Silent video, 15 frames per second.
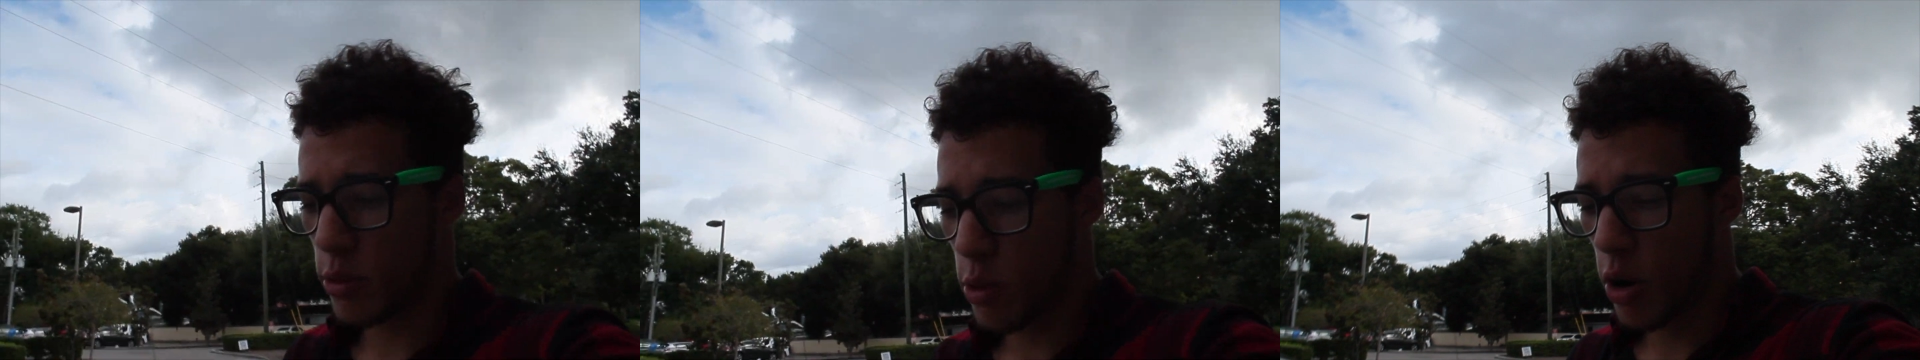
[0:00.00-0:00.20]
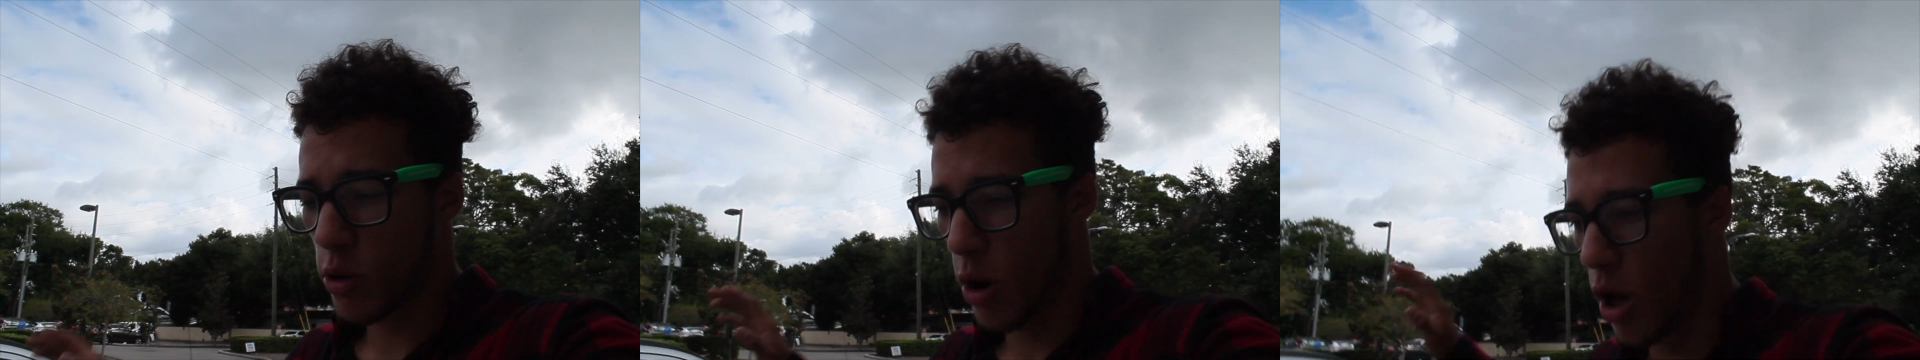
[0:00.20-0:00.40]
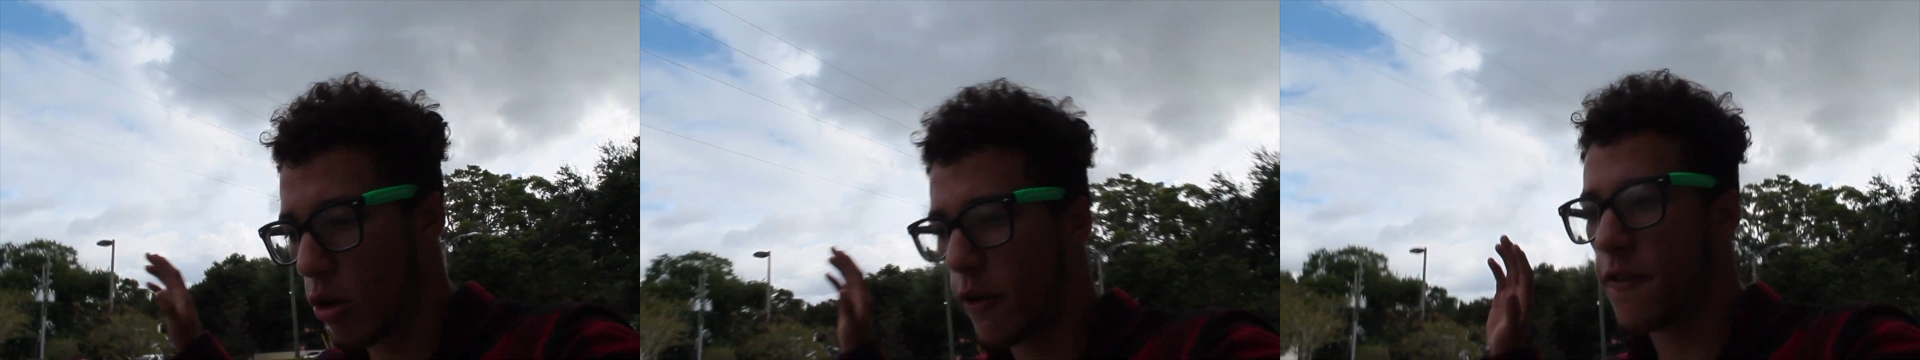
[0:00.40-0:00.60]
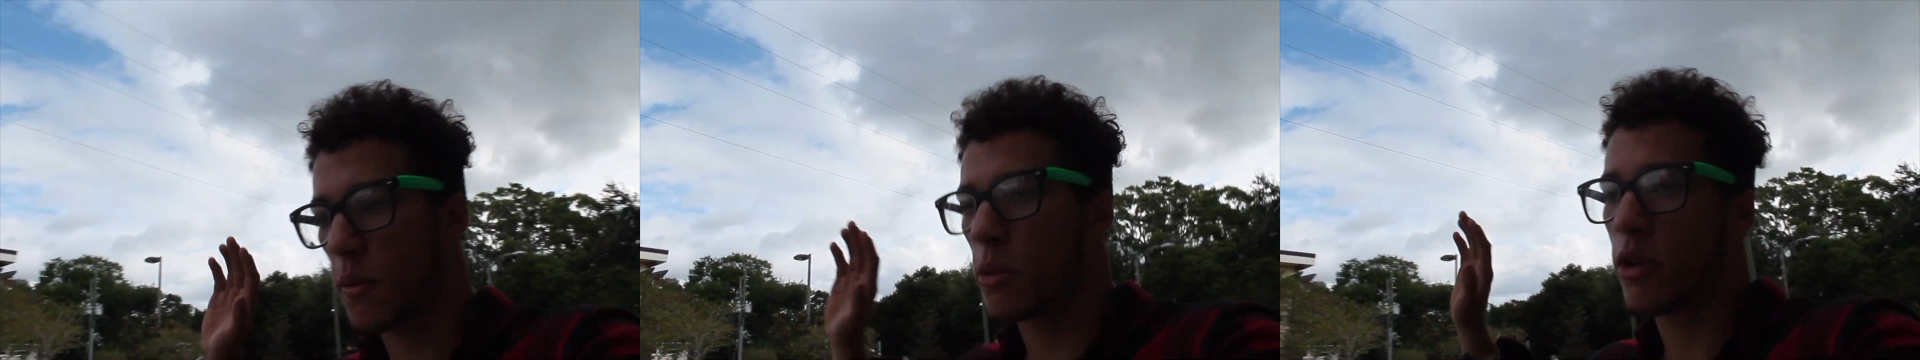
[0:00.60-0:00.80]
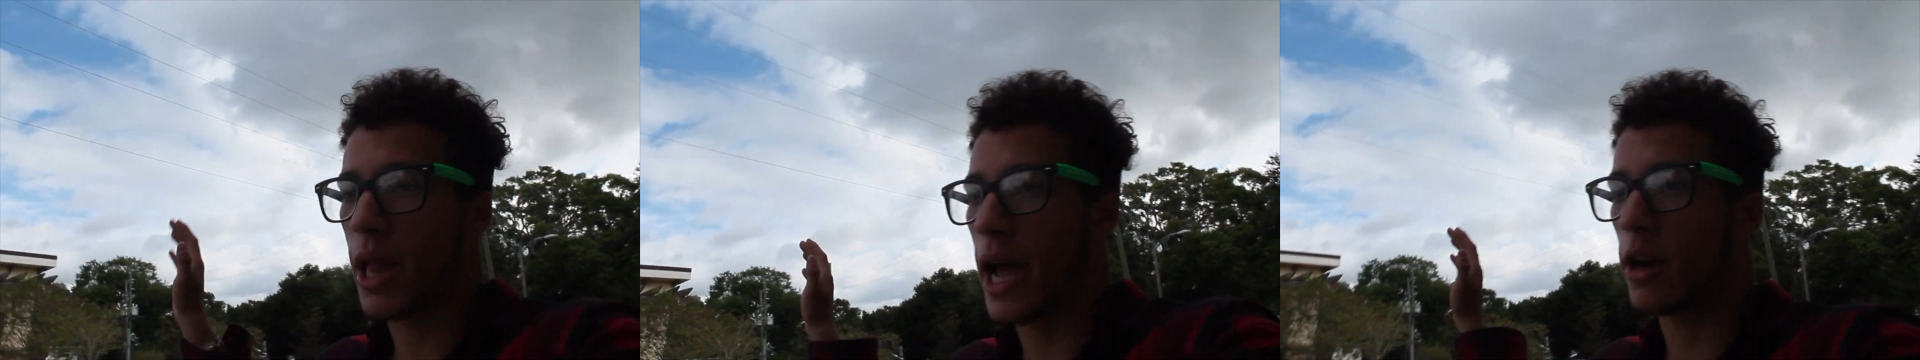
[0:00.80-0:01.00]
We rode all the way
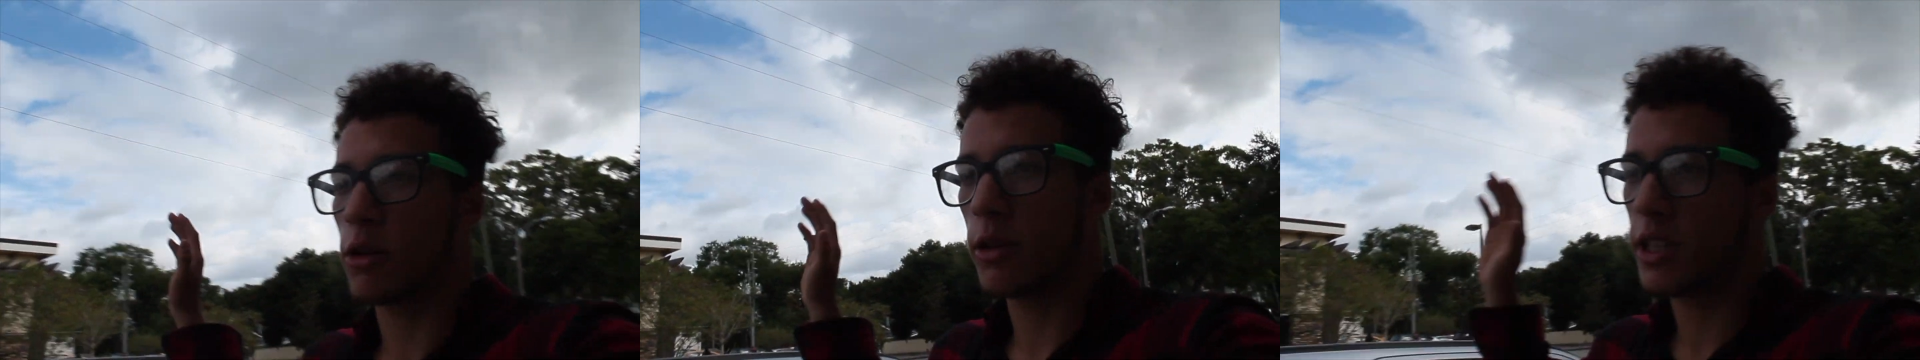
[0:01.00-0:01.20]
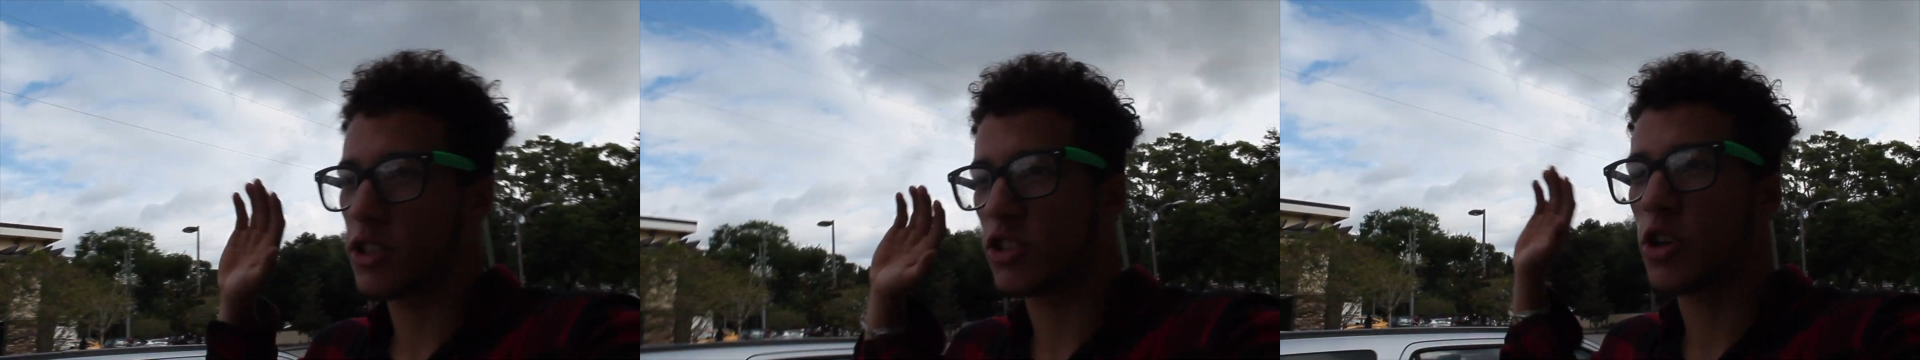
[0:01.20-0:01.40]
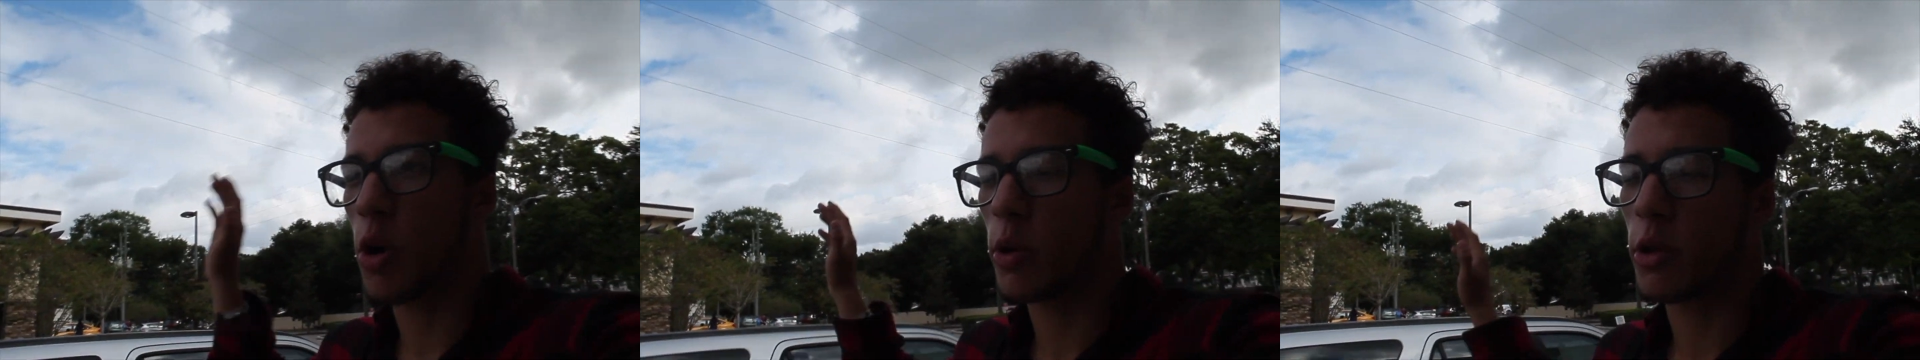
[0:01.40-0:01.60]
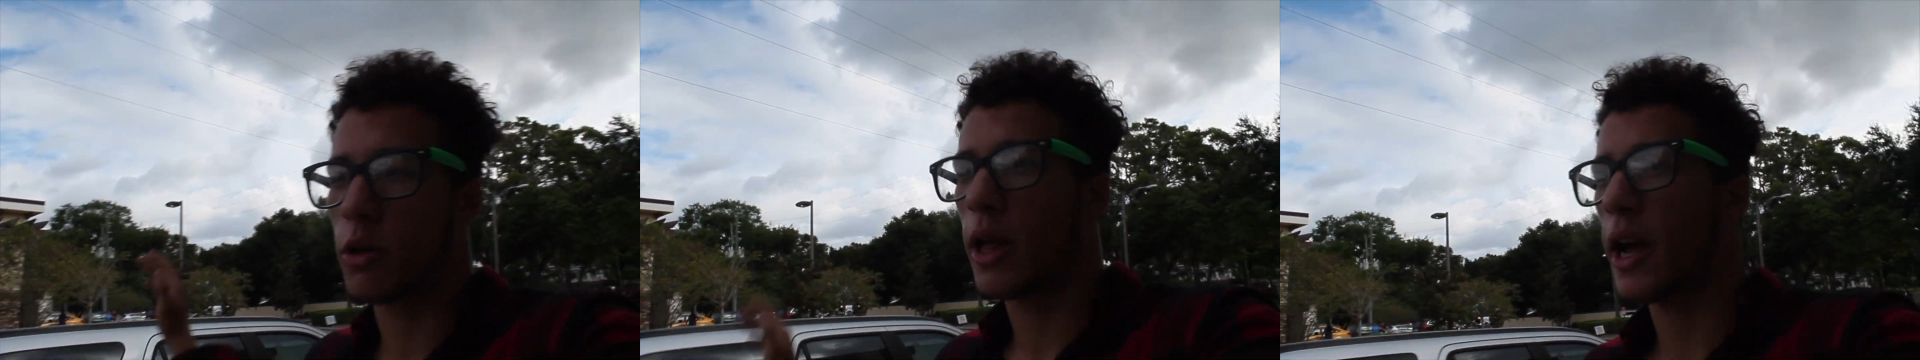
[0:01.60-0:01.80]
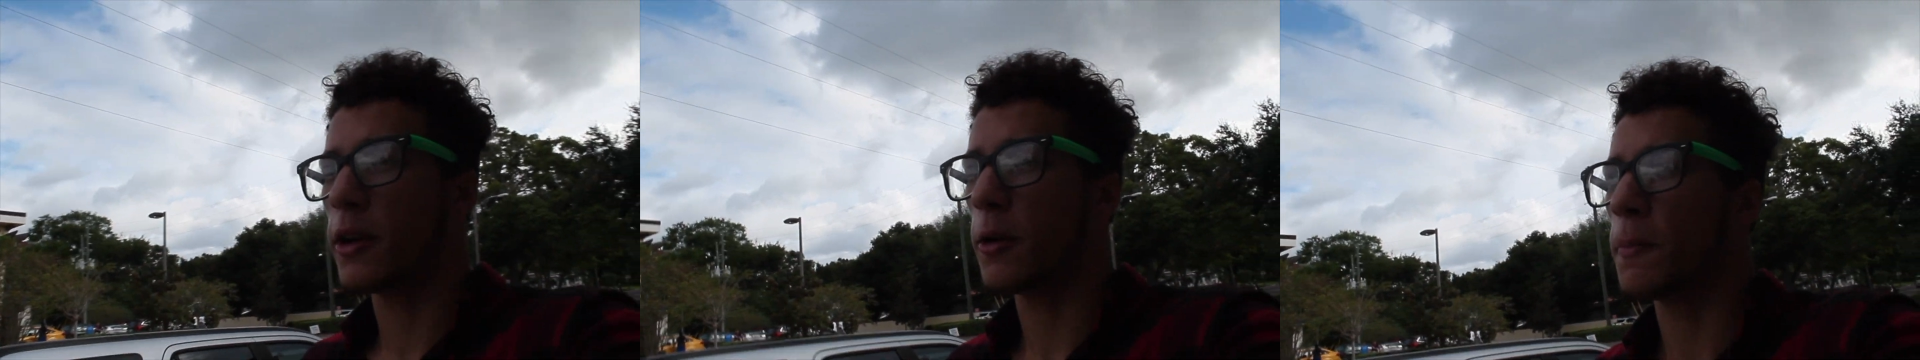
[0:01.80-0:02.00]
from Orlando. Let's just go with
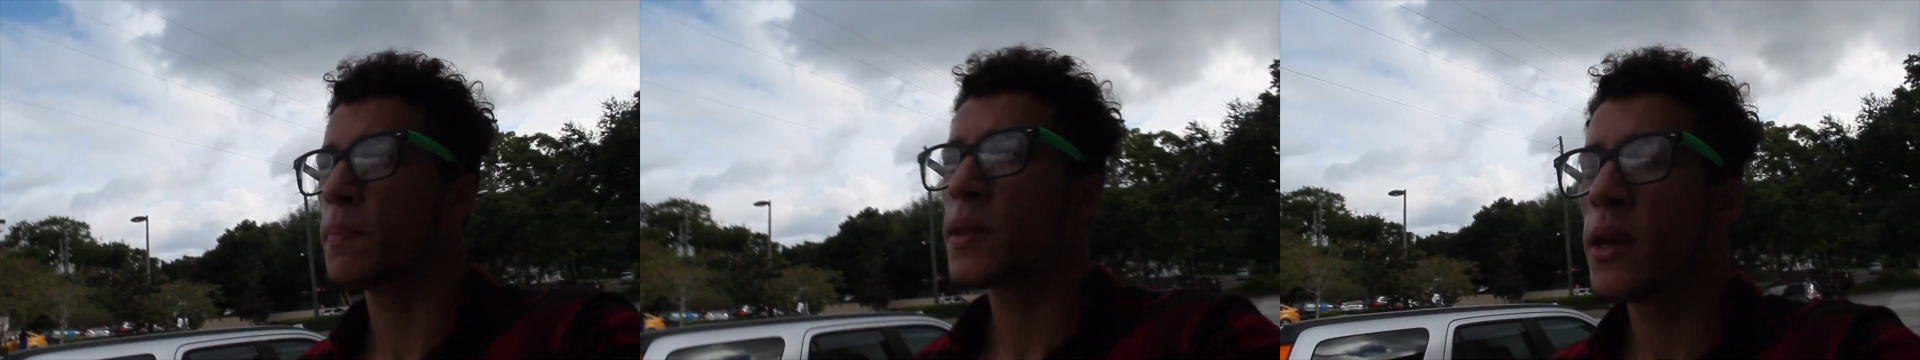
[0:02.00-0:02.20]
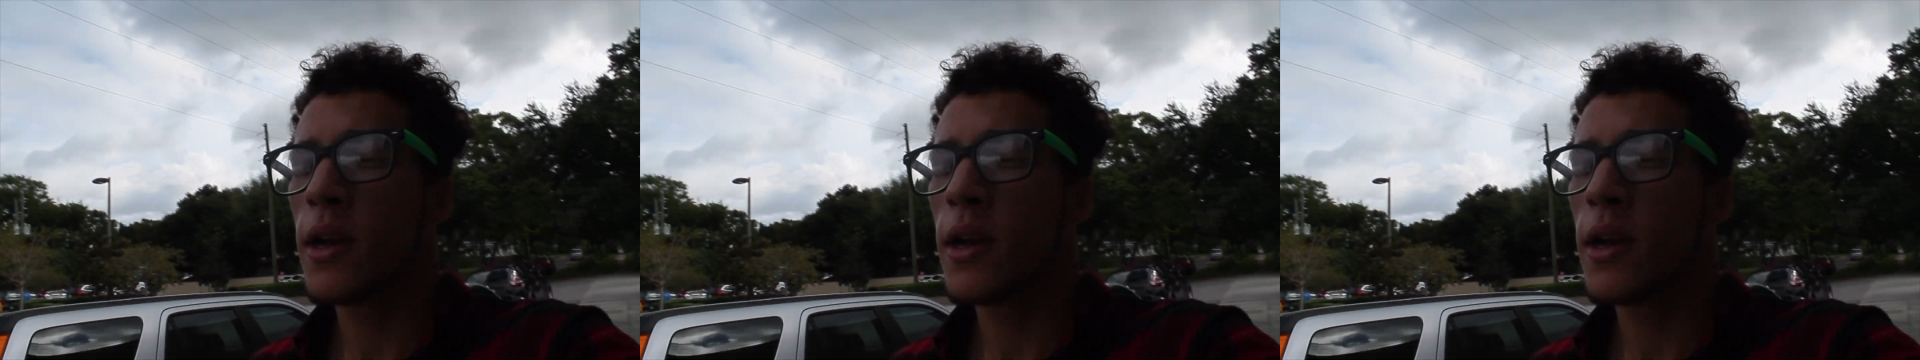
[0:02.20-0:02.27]
Orlando.